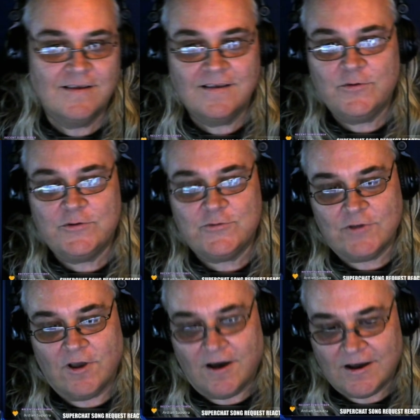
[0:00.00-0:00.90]
Which is
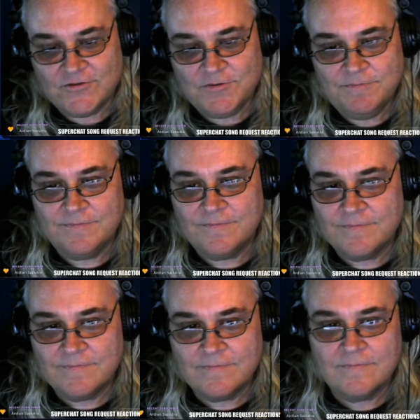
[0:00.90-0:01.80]
awesome.
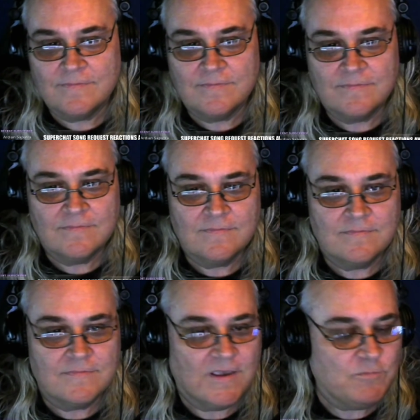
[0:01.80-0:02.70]

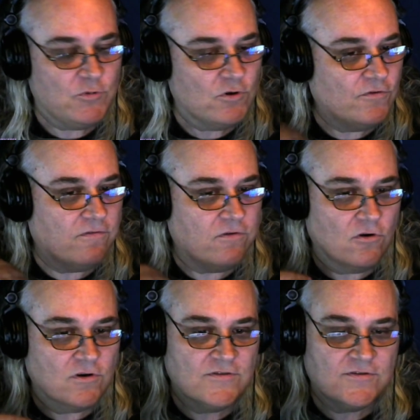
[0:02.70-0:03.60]
Nice, beautiful flow
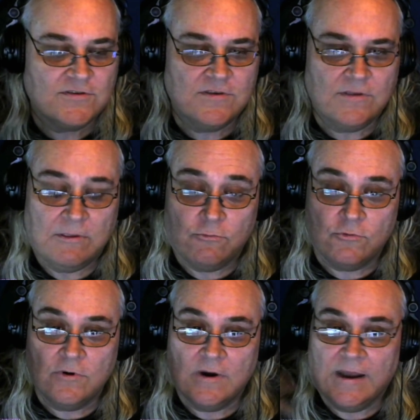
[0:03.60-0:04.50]
consistency
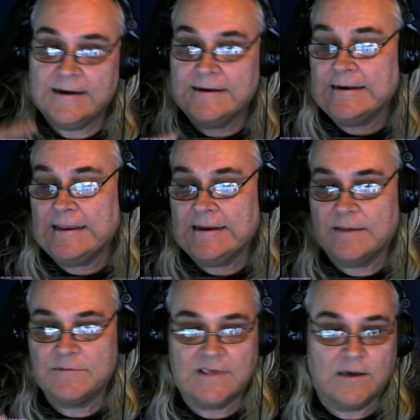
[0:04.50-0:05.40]
through leading
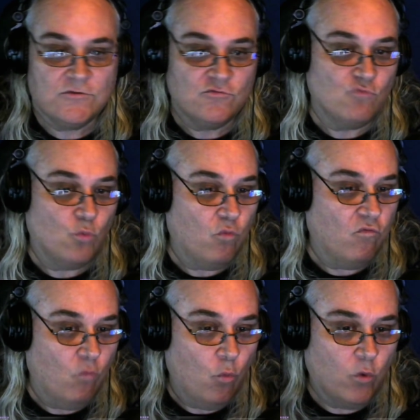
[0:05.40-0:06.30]
up to that was
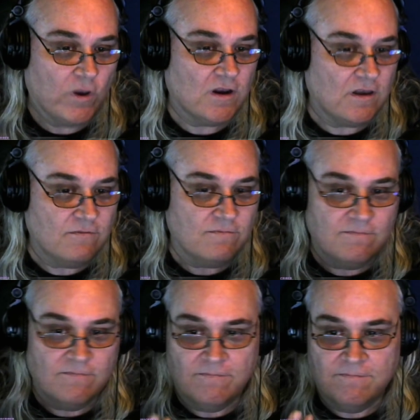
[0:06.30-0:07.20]
wickedly
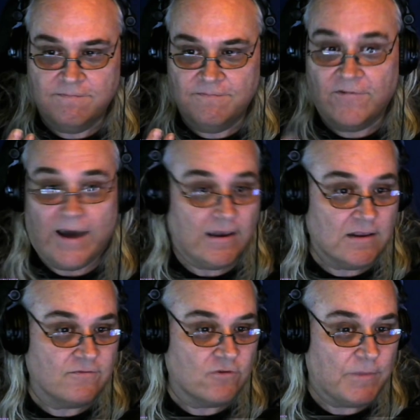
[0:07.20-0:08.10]

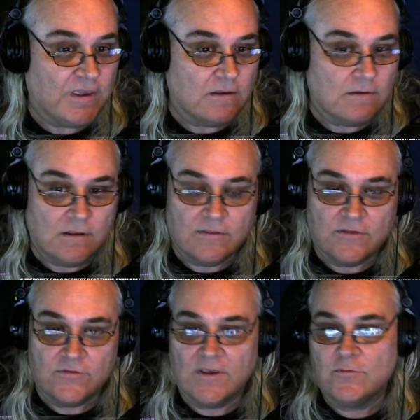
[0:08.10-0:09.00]
violent for me in the
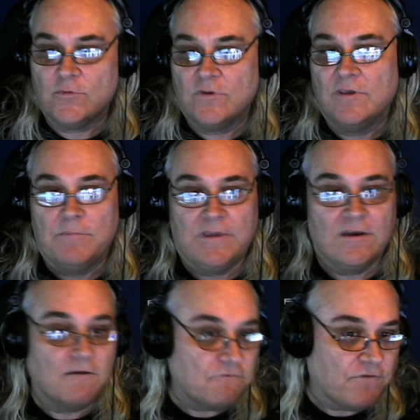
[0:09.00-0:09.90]
sense with him being
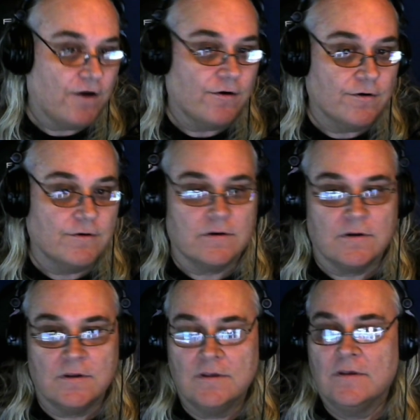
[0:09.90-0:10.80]
on fire and
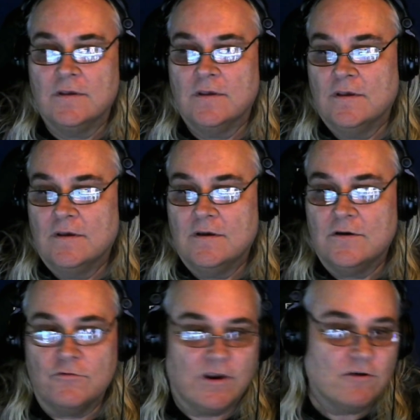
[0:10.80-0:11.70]

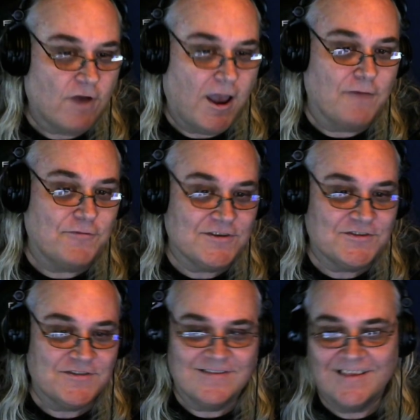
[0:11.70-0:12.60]
great graphics.
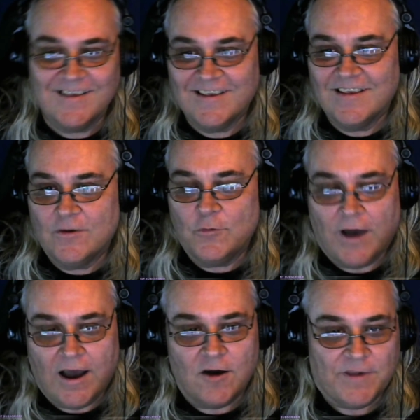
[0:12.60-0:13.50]
And
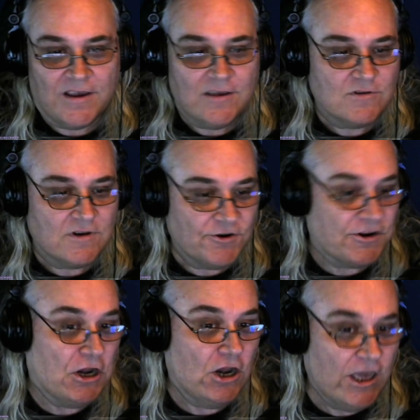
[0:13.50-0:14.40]
wow, man, he was literally
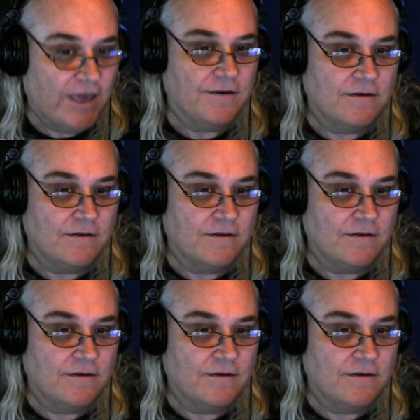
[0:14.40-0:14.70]
lit.